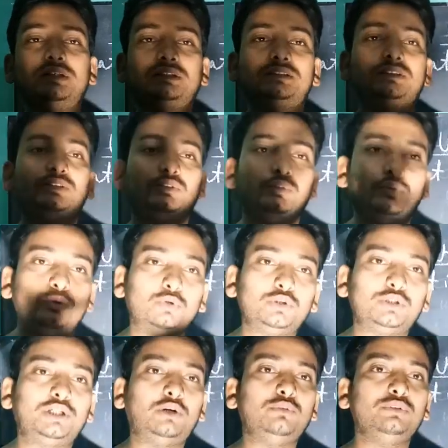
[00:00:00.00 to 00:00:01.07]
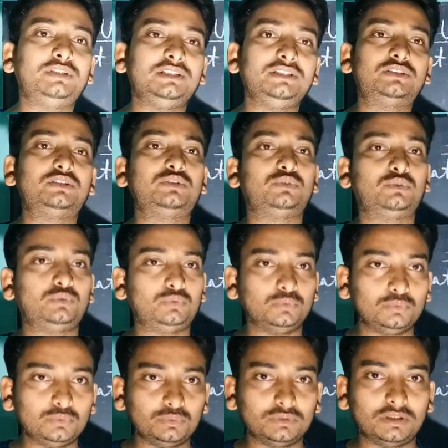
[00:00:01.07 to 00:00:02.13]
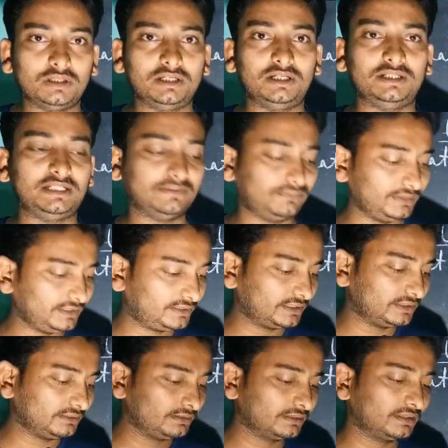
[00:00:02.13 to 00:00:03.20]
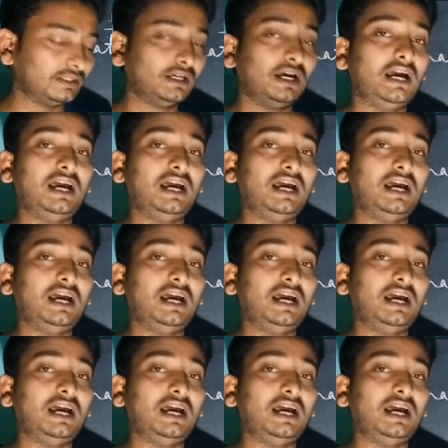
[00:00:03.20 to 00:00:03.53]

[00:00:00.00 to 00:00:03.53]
must note down these 2 definitions,